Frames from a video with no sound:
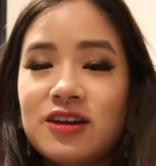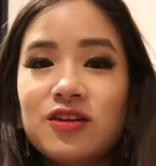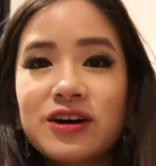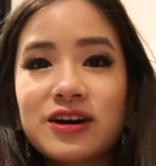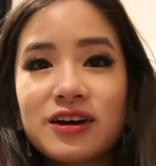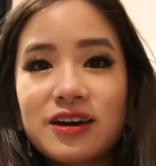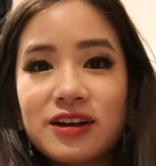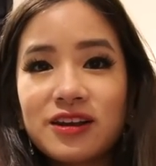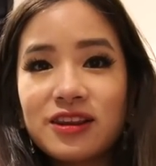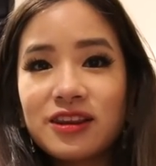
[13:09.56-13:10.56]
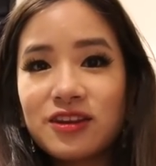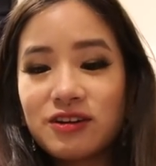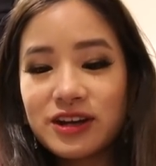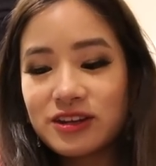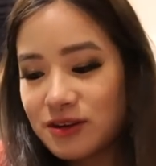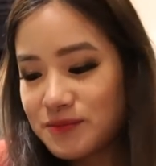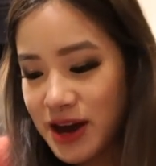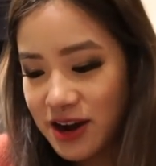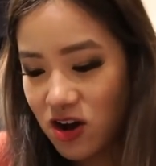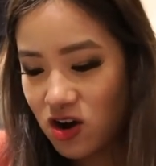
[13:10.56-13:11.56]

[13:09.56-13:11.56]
Look, look at the amount.